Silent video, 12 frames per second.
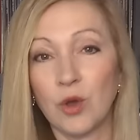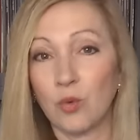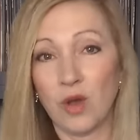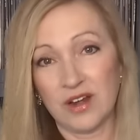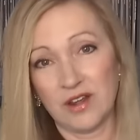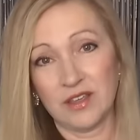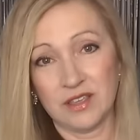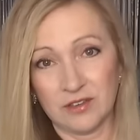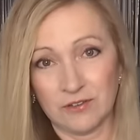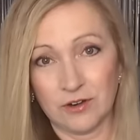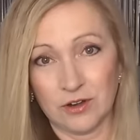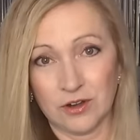why not
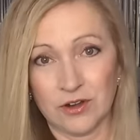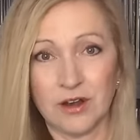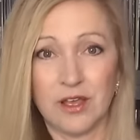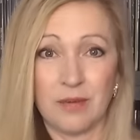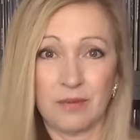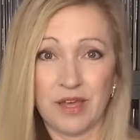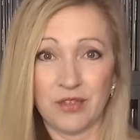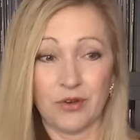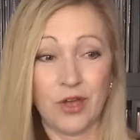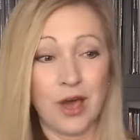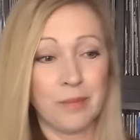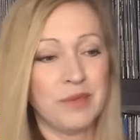give her my other
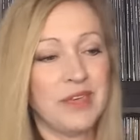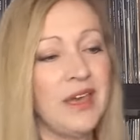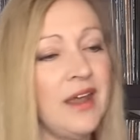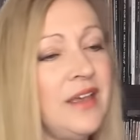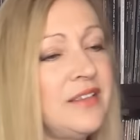copy?